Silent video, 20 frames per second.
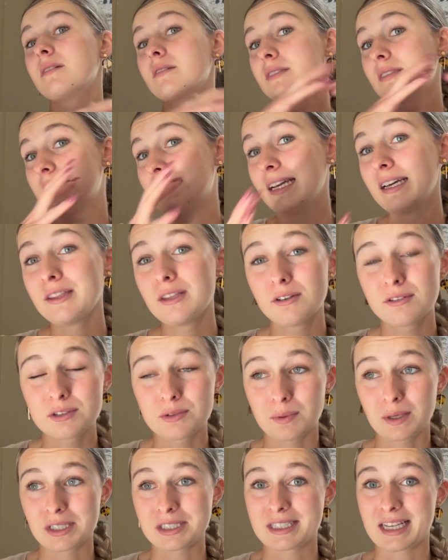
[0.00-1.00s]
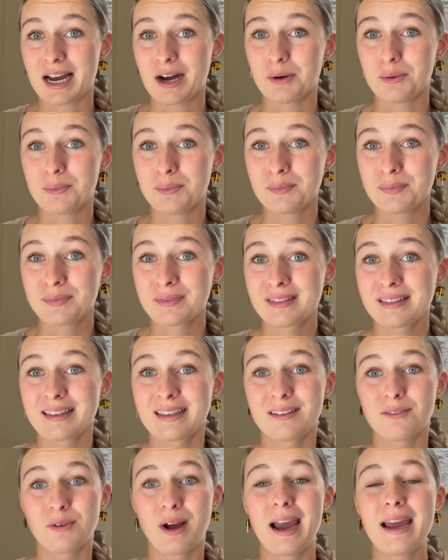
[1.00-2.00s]
Get those words out,
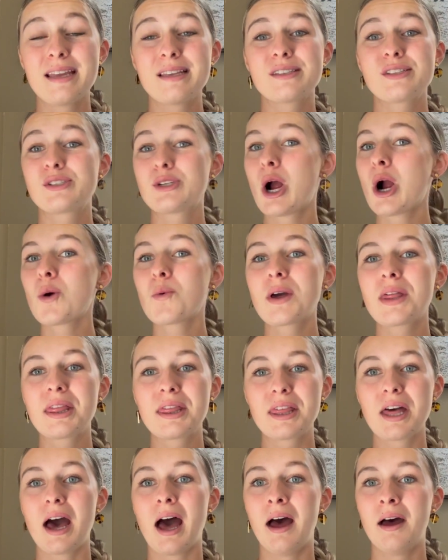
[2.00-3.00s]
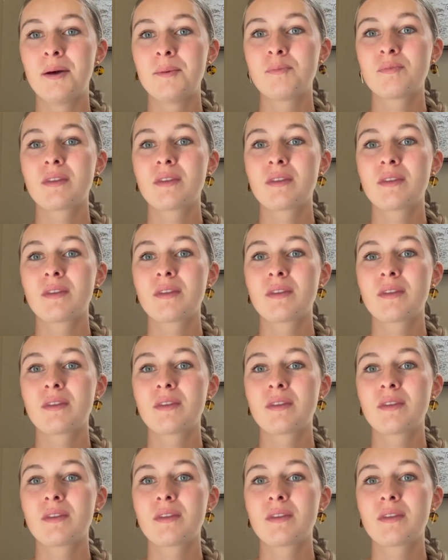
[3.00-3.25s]
right? Start with the.